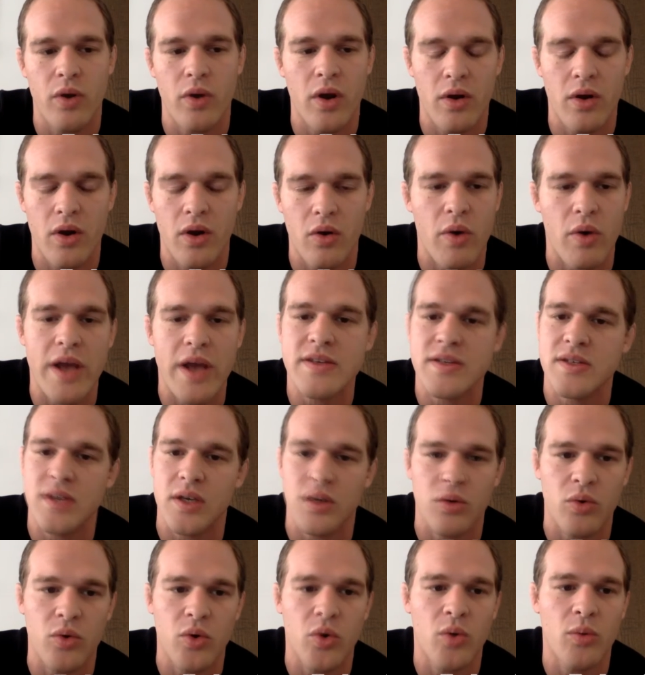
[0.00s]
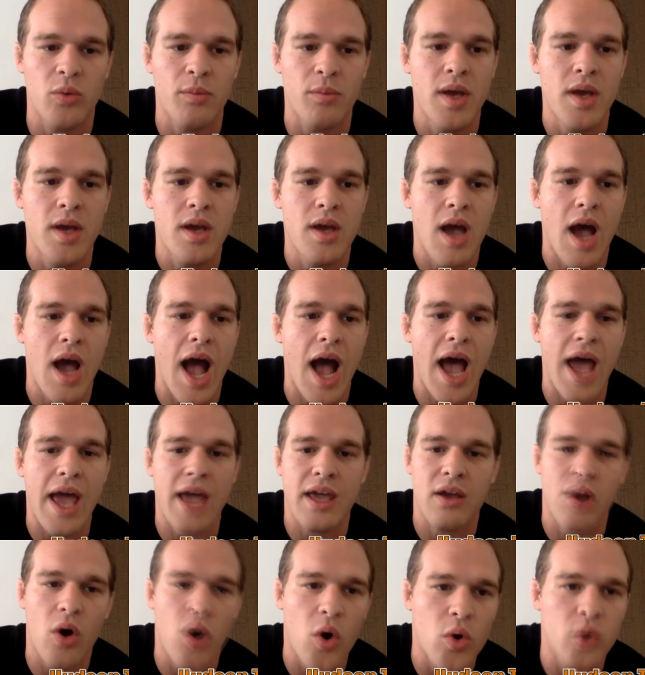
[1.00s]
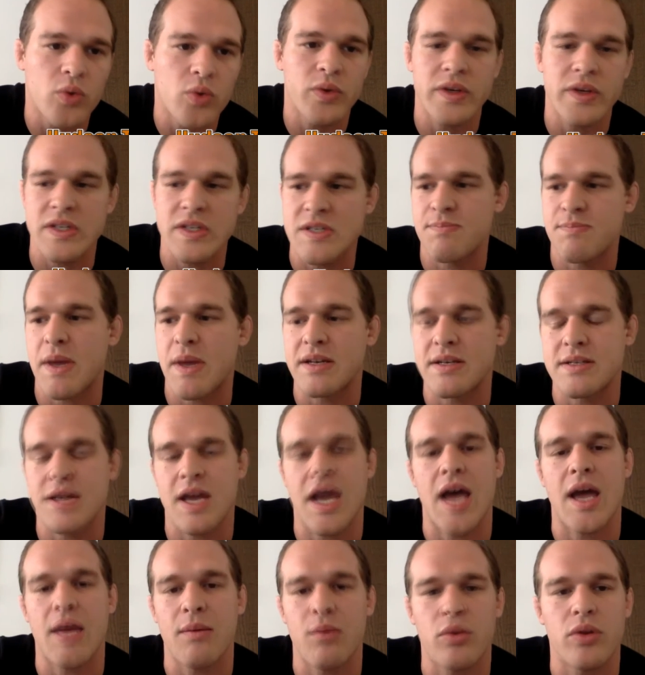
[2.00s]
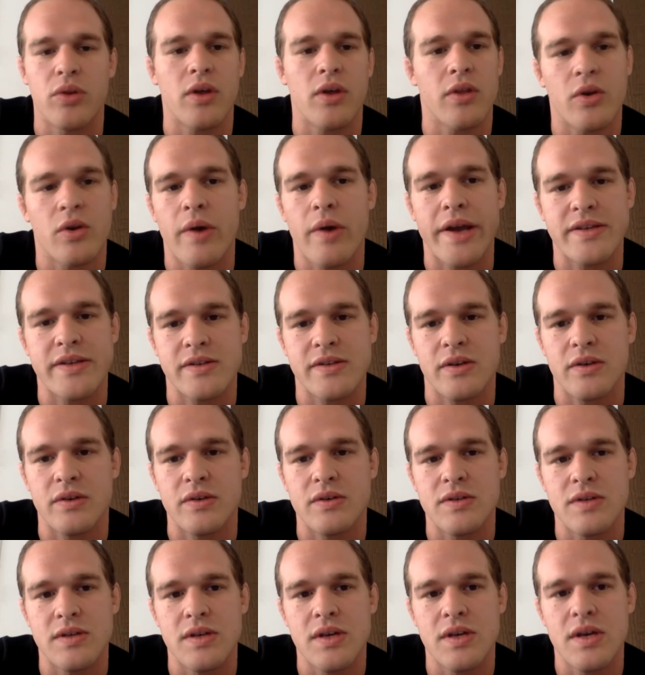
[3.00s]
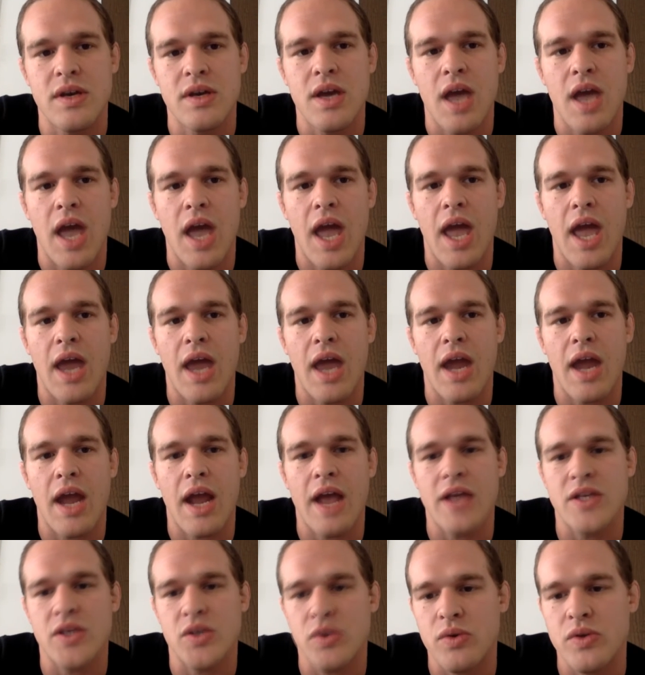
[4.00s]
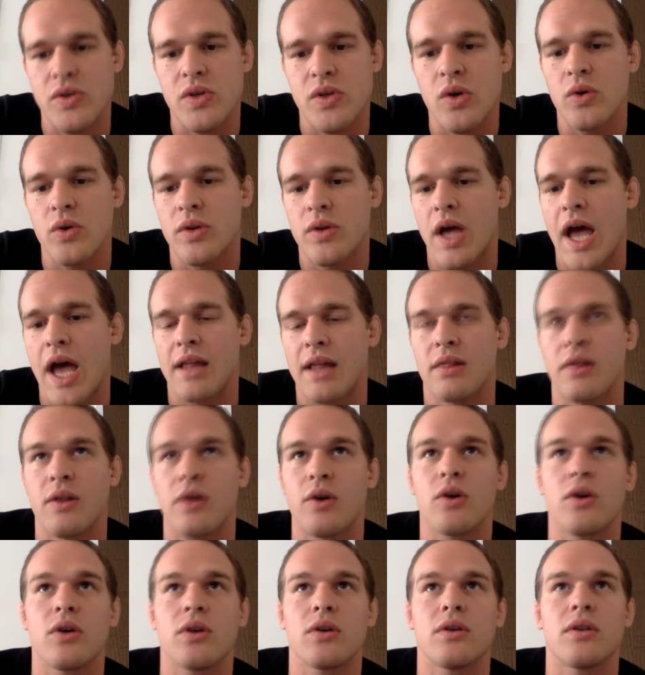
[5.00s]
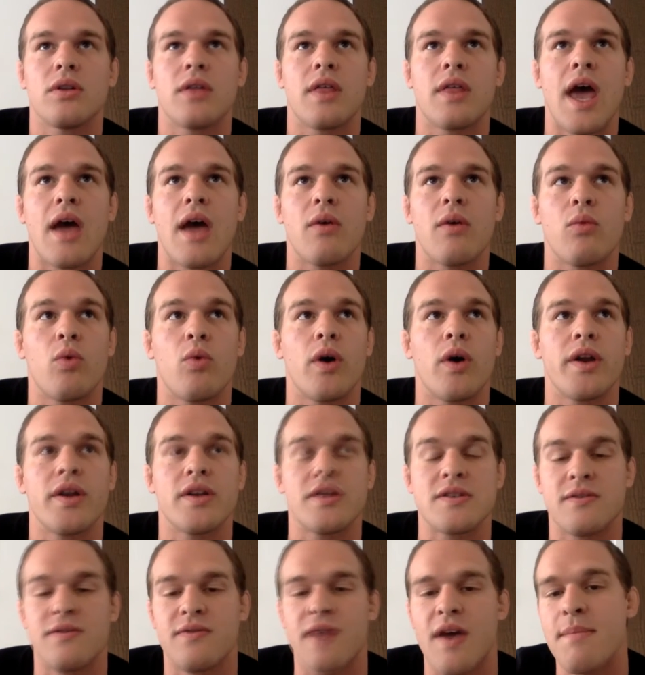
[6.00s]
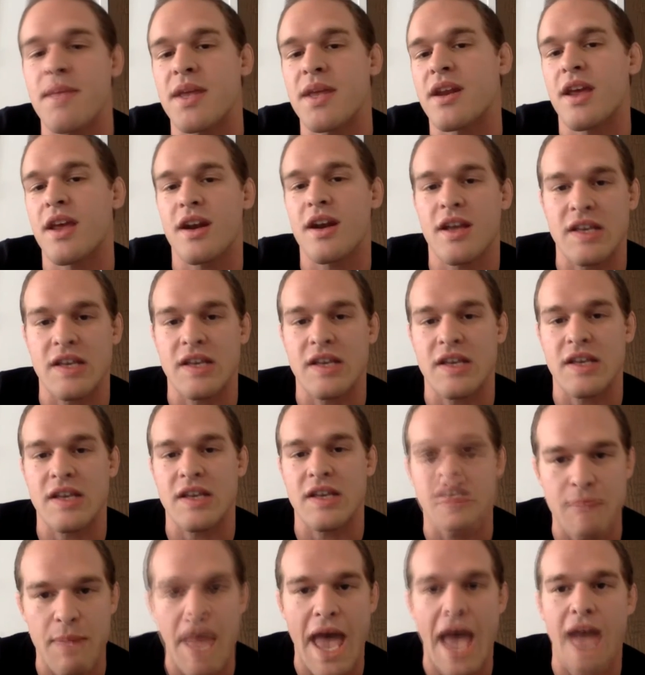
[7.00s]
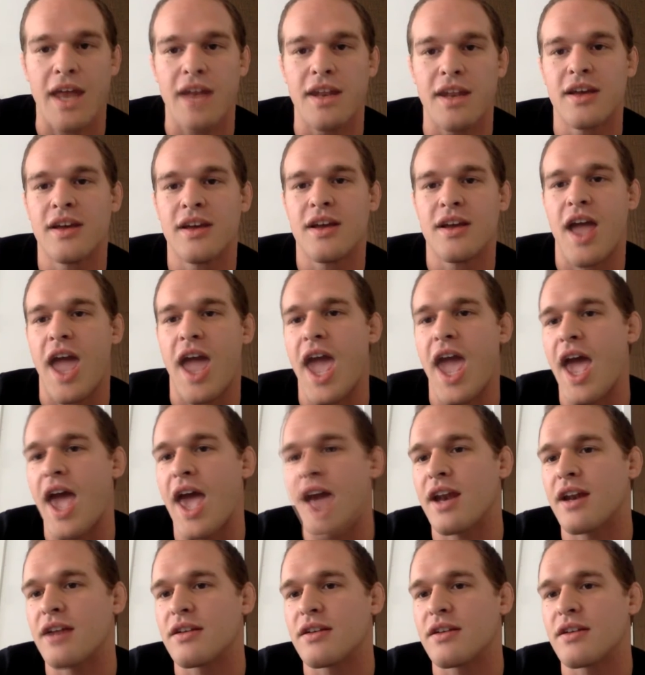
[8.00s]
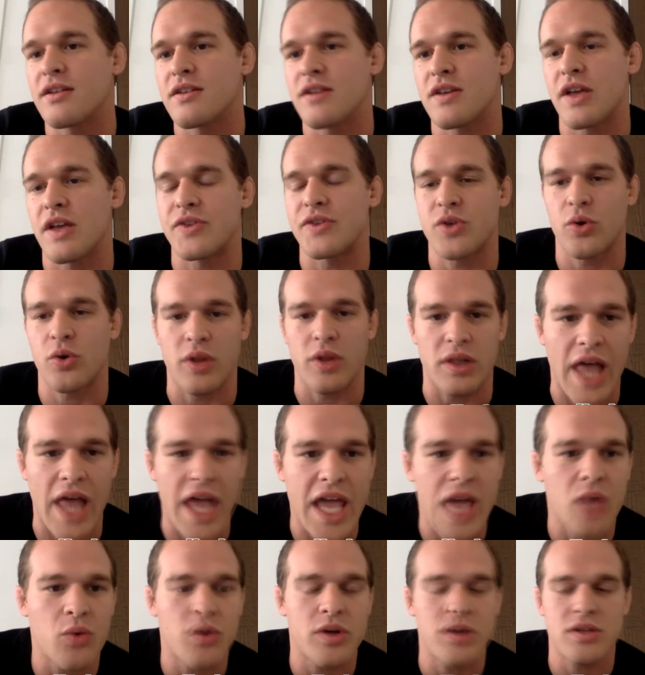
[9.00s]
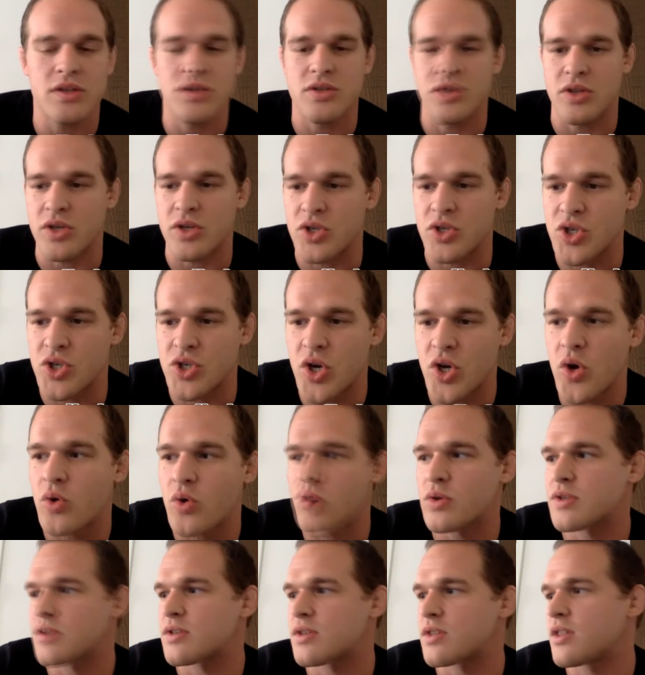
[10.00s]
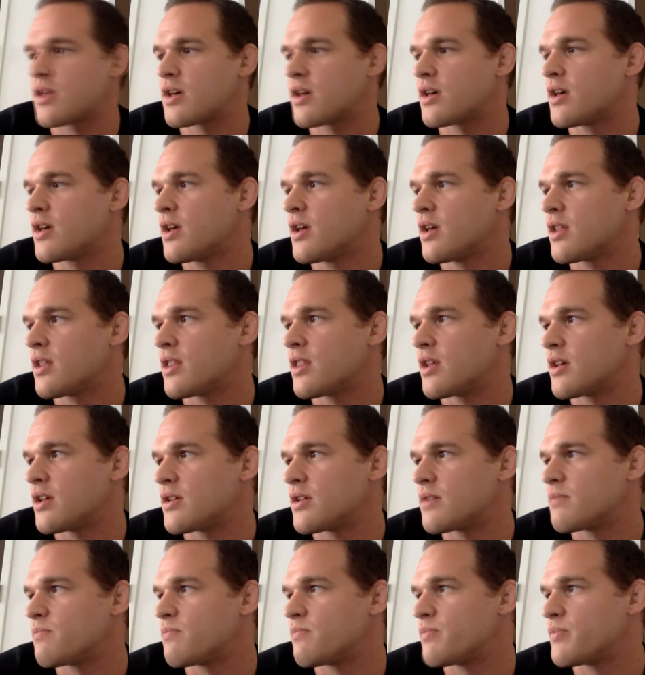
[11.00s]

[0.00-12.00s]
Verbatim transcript: a wrestling room, I only spent time with other wrestlers. Right. And as a result, I learned that what is feminine is bad. And so the language, the jokes, the